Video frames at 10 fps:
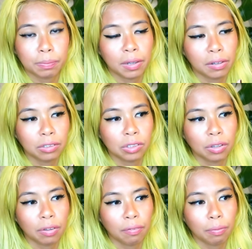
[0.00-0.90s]
because
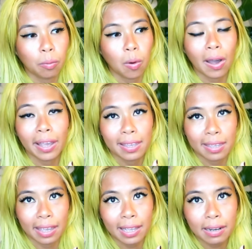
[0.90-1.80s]
of what I
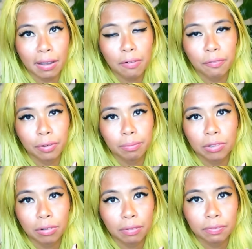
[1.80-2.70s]
get out from
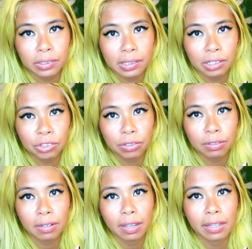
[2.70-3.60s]
the
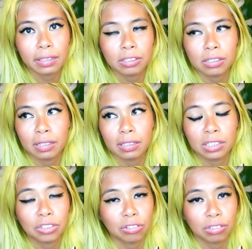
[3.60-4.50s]
conversation. It's
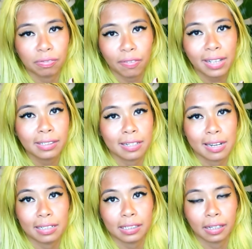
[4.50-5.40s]
just
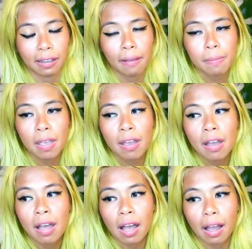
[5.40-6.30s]
fascinating.
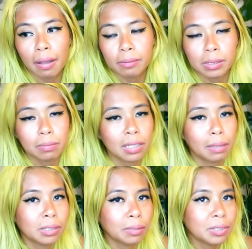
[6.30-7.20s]

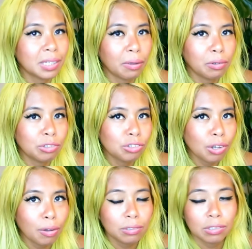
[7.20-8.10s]
Sometimes they would tell you
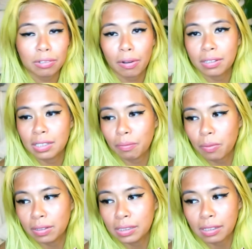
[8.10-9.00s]
jokes. The talkative
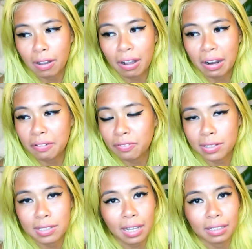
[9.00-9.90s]
ones are
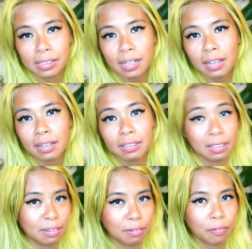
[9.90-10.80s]
fantastic,
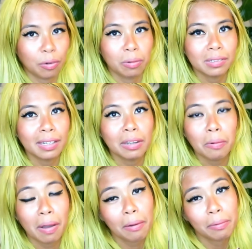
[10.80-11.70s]
of course, and the
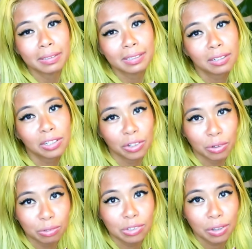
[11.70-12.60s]
quiet ones are
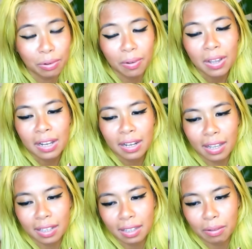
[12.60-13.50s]
cute too.
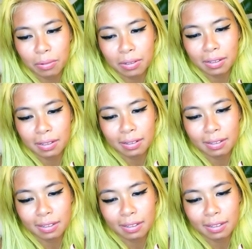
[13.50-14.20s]
Like, they would,